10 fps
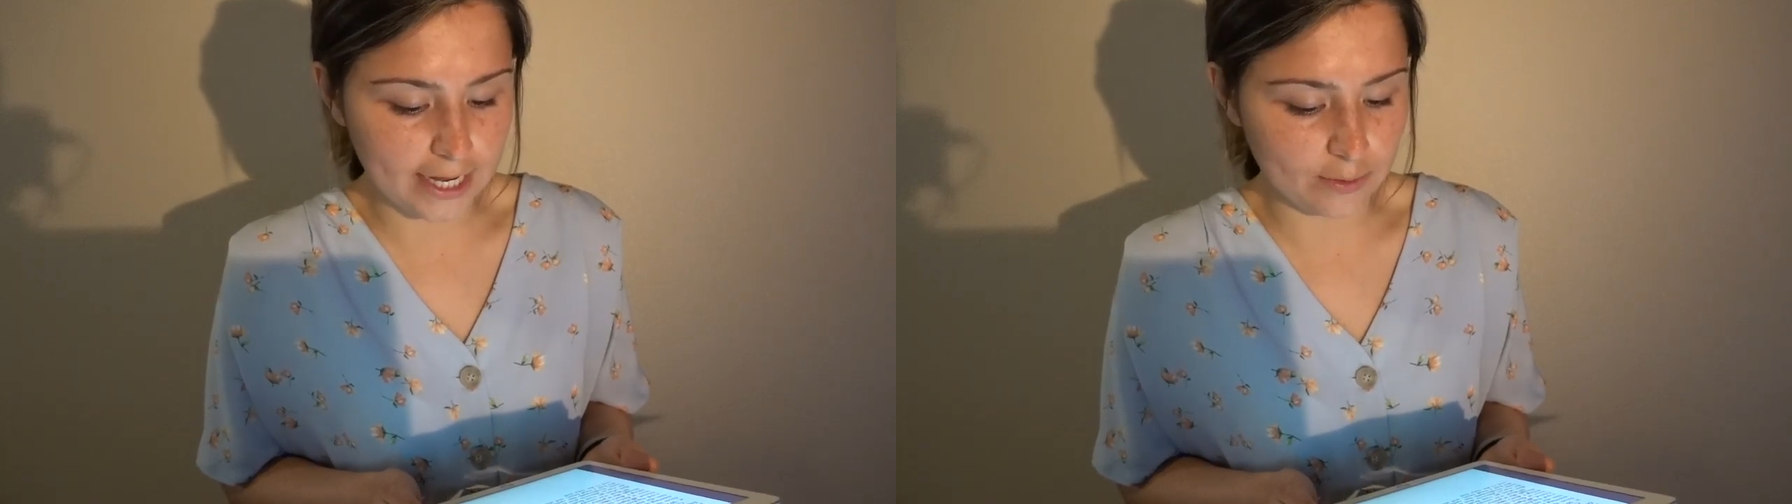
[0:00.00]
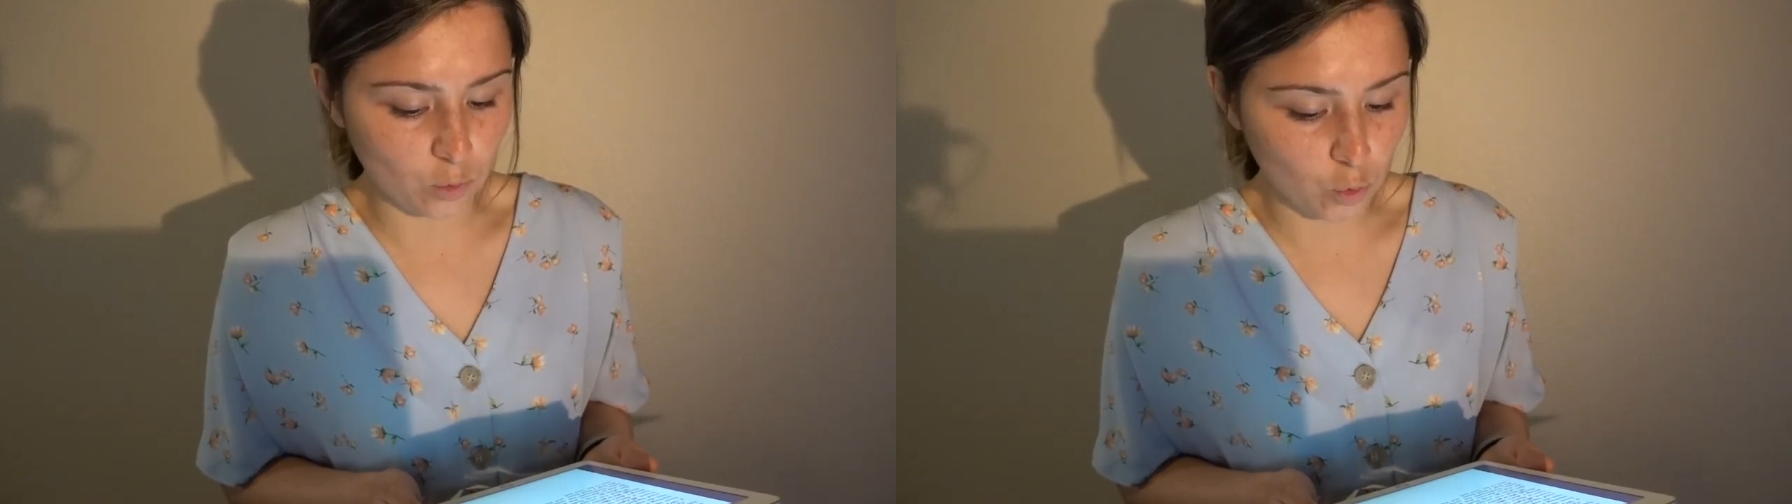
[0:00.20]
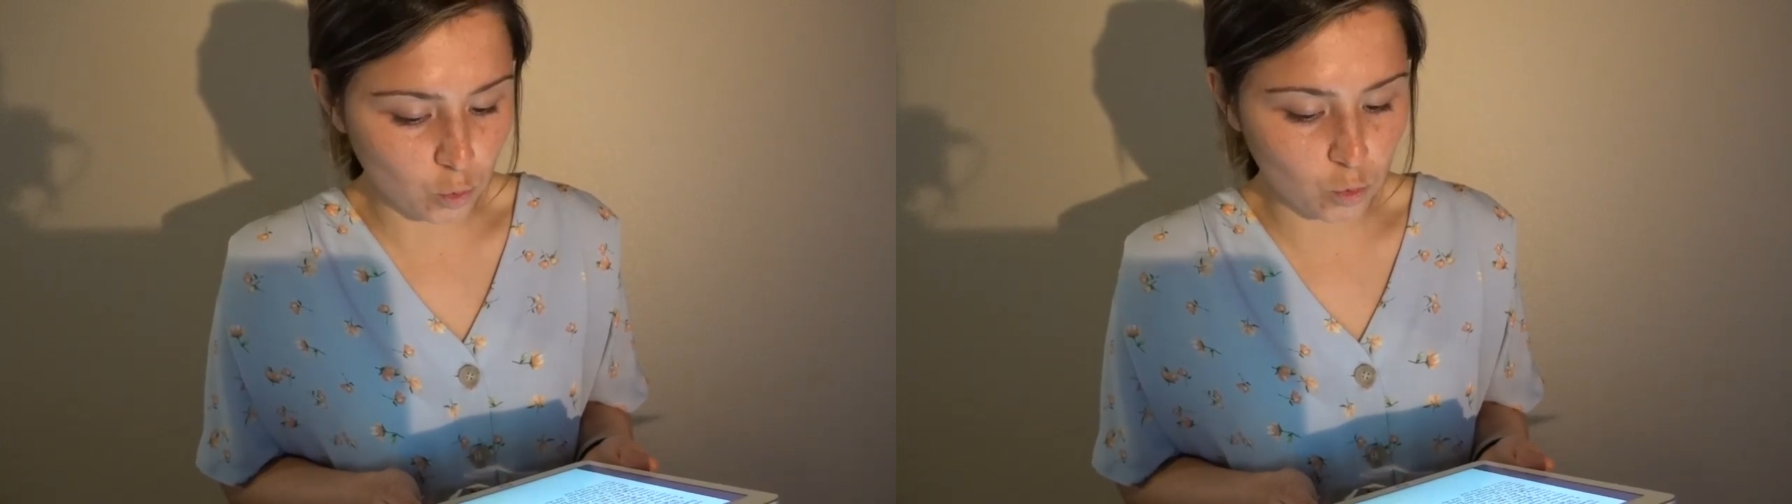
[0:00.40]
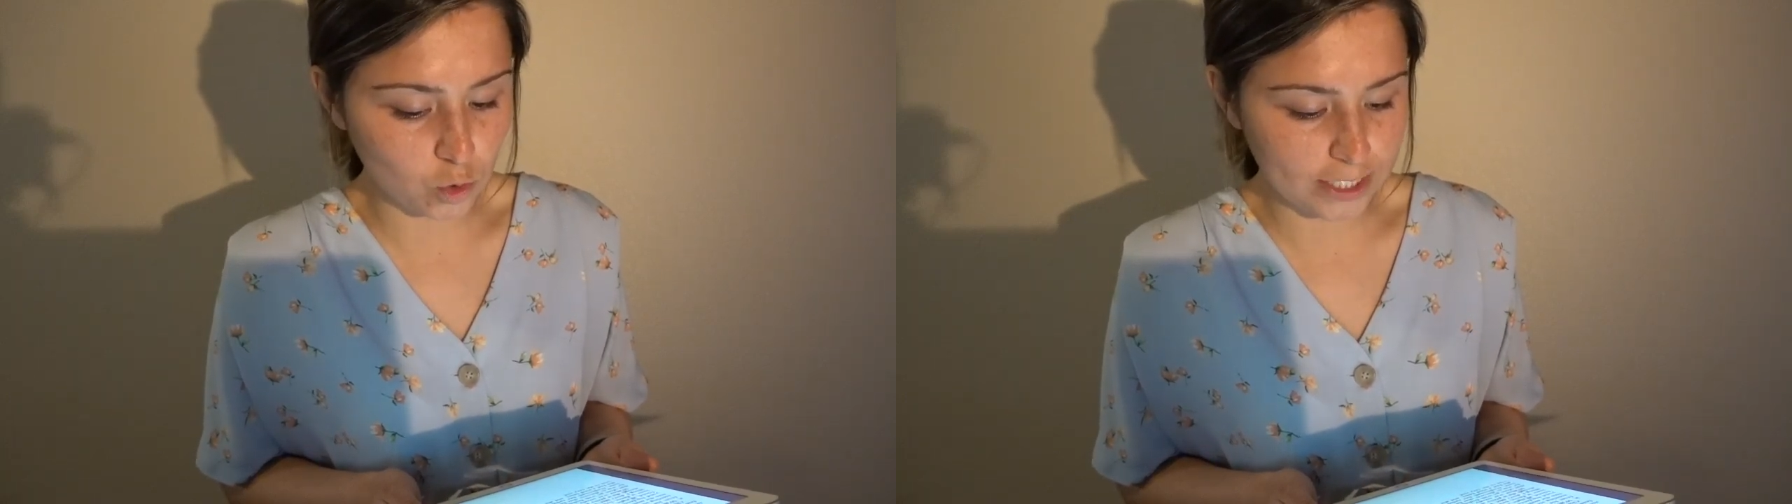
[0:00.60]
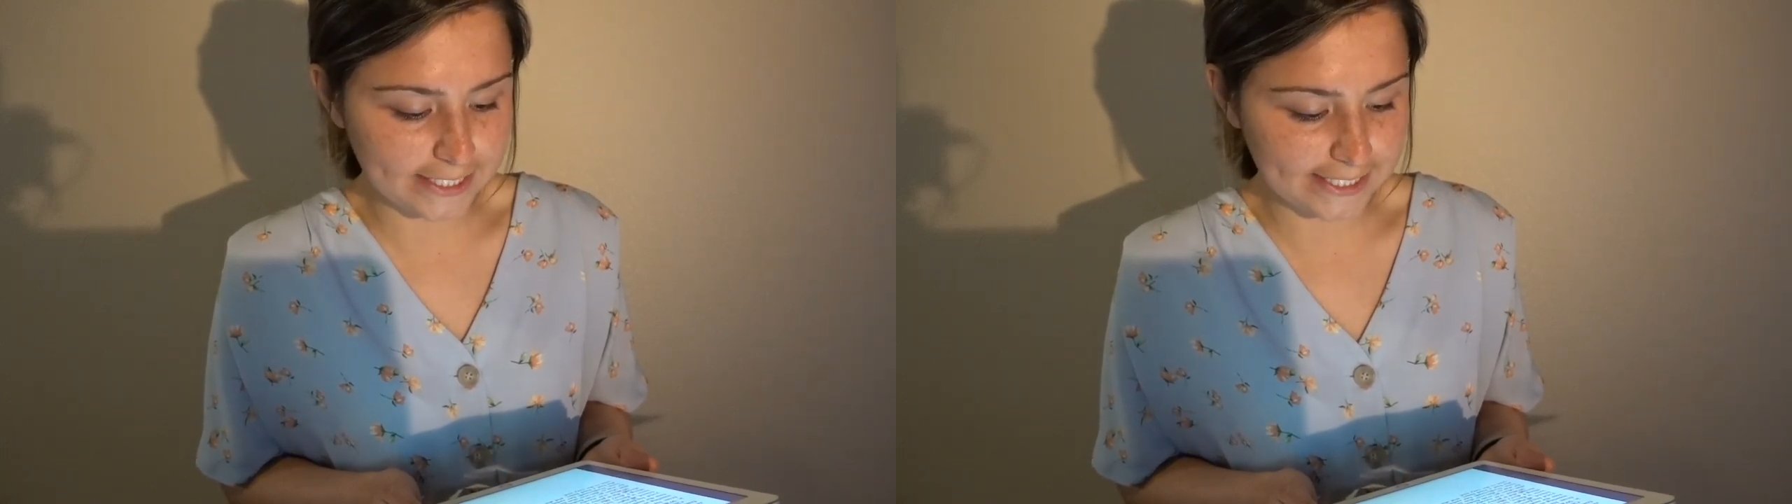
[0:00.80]
and
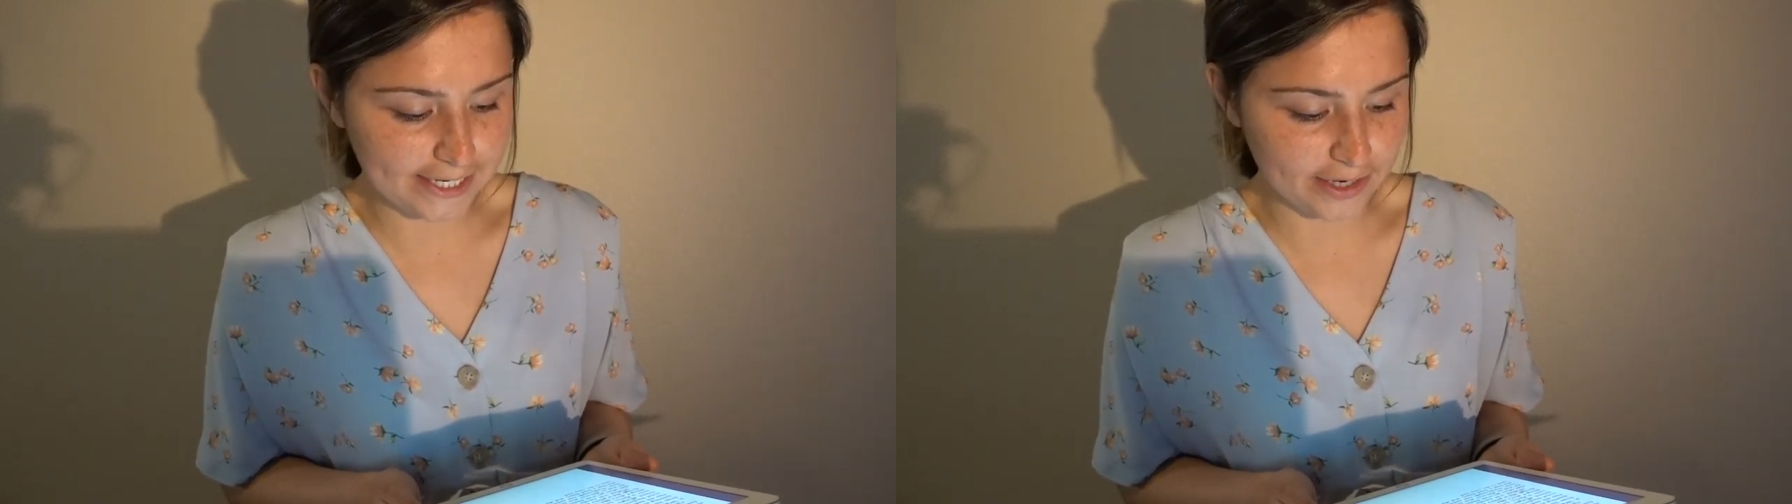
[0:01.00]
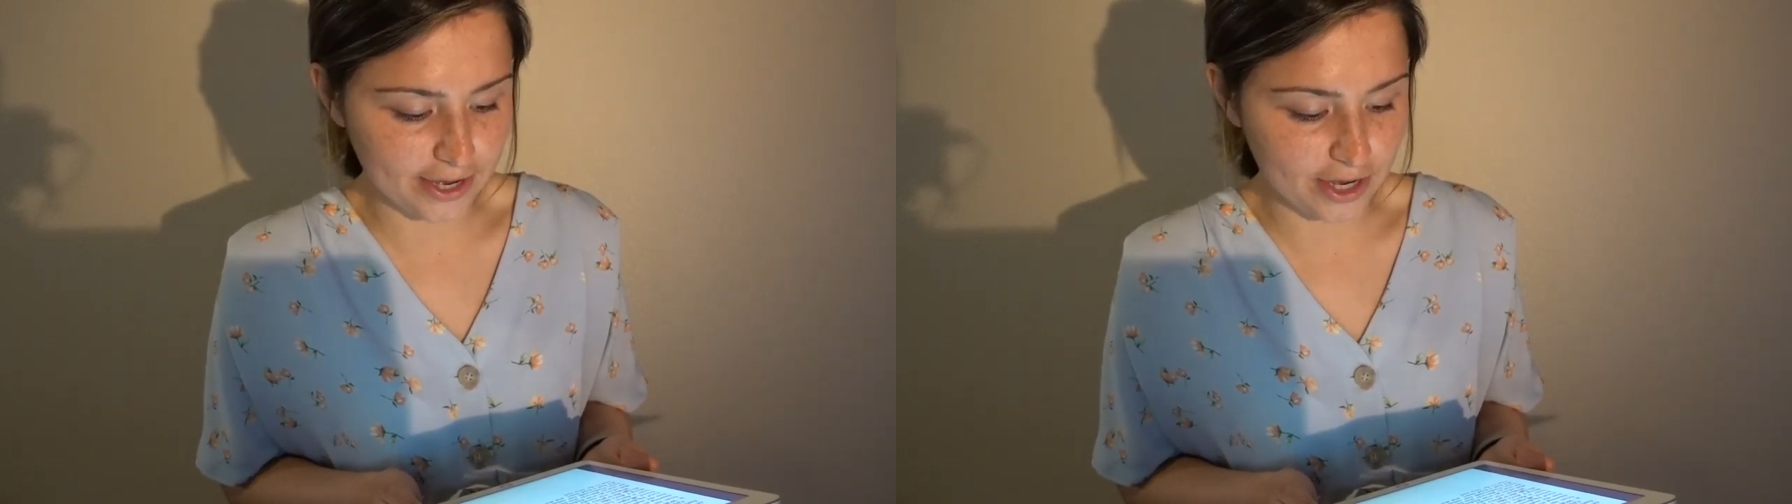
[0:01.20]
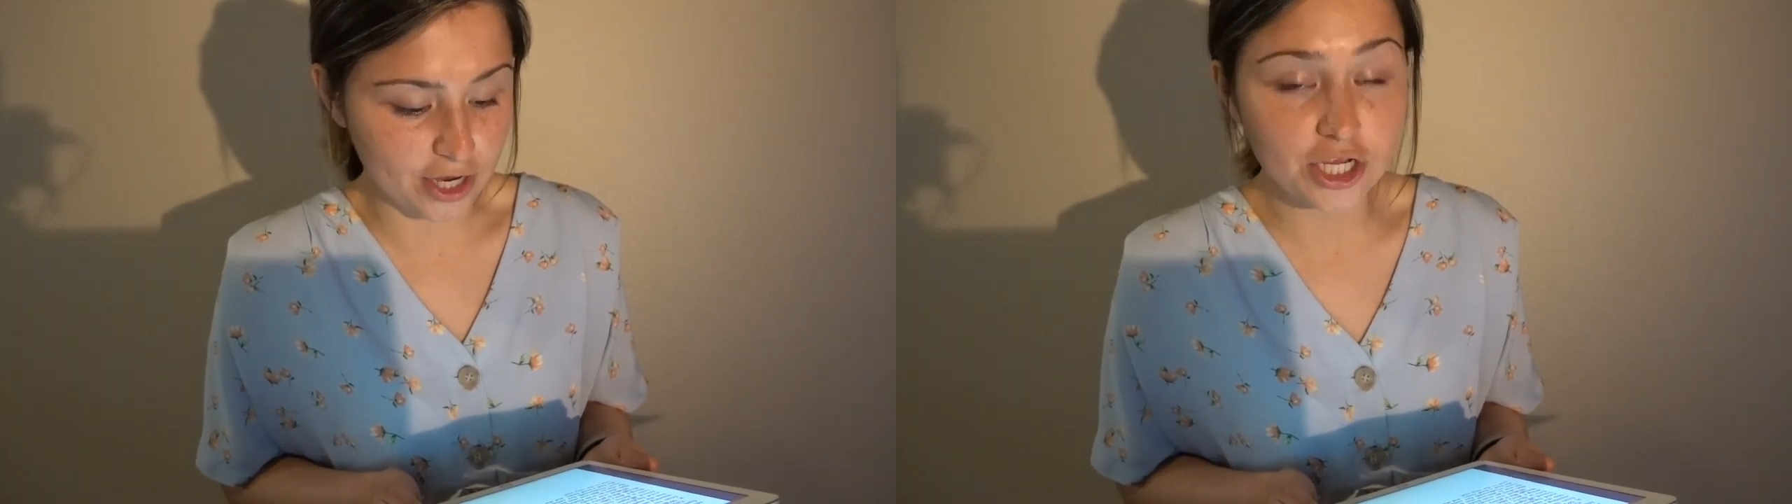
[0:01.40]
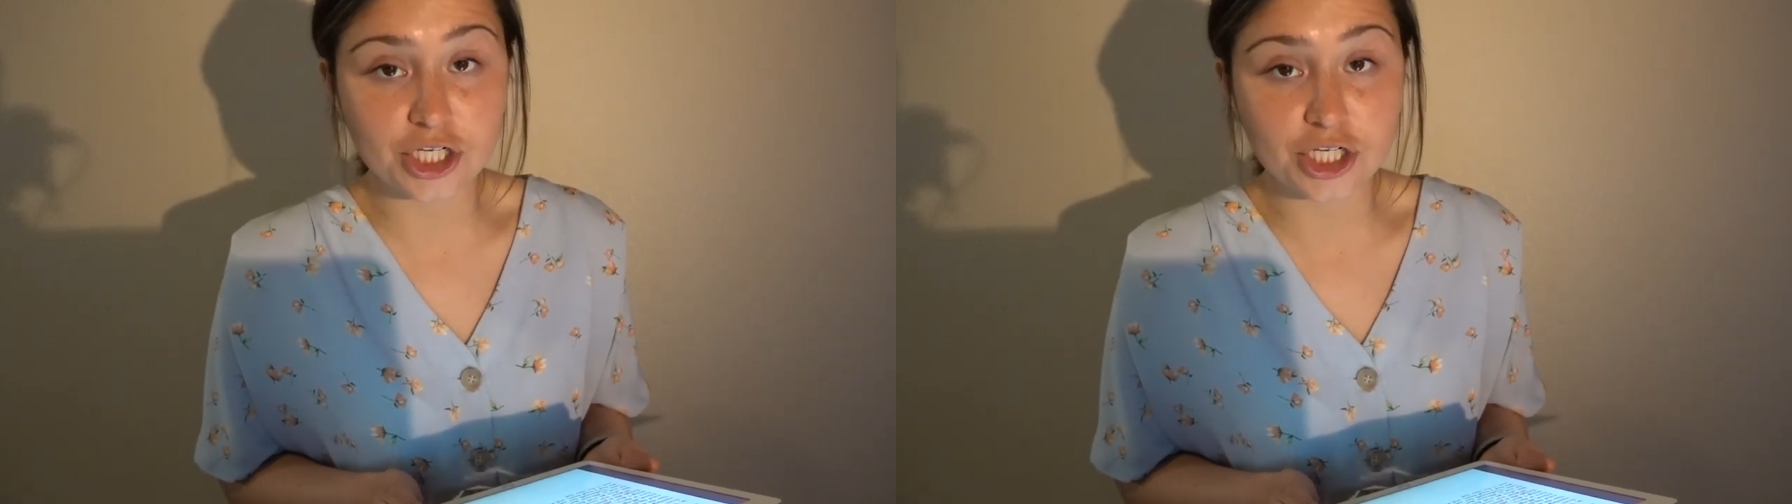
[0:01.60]
cruel exterior,